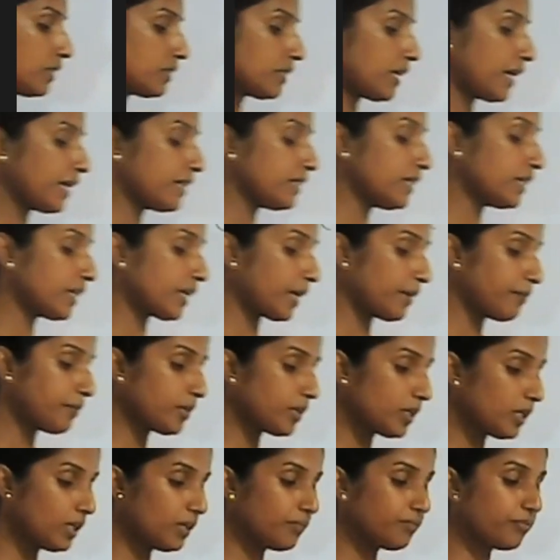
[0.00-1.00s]
Write the
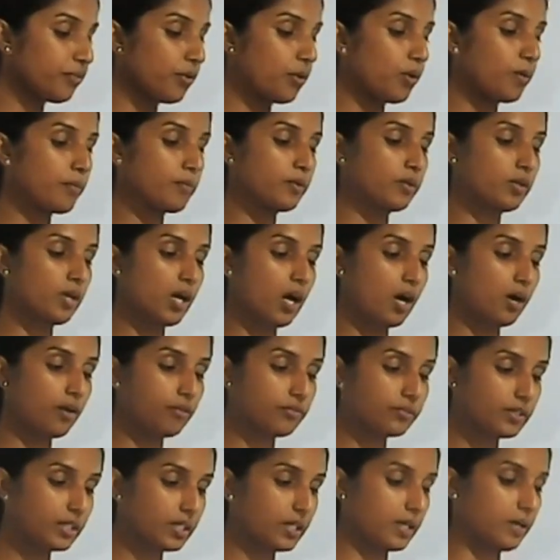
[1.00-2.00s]
chemical formula
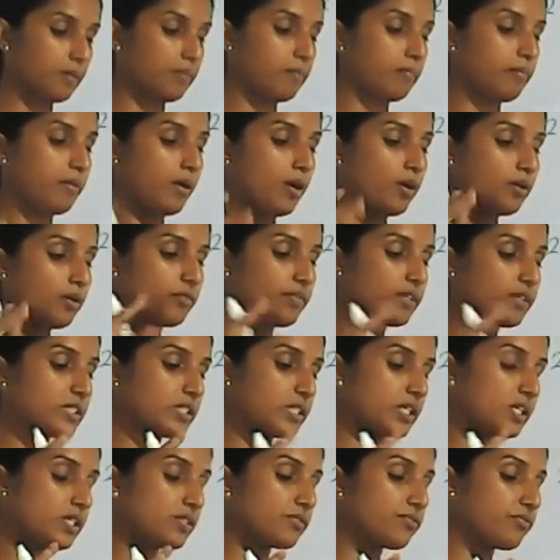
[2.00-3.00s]
of the compound which
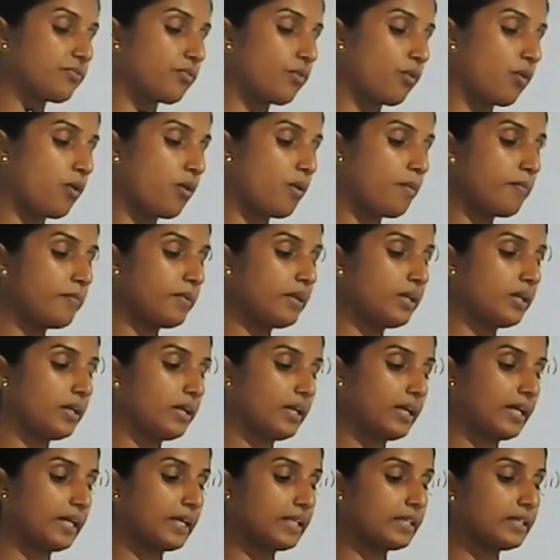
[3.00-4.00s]
is formed
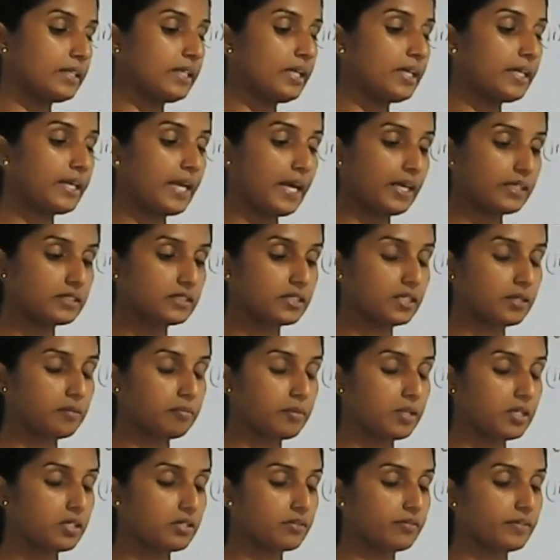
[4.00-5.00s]
in the reaction
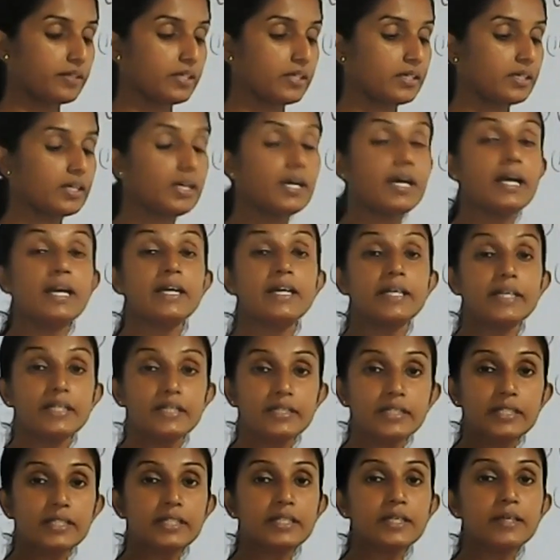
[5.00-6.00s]
between
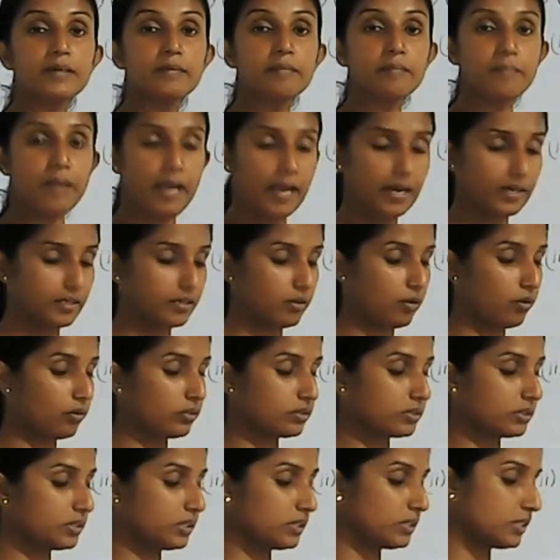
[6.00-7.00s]
lithium and
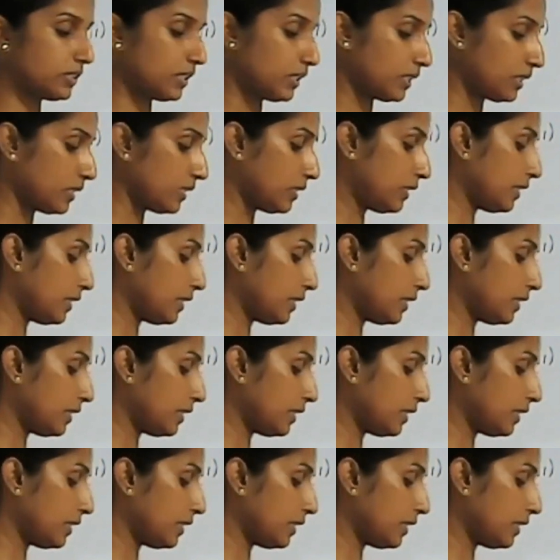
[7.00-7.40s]
oxygen.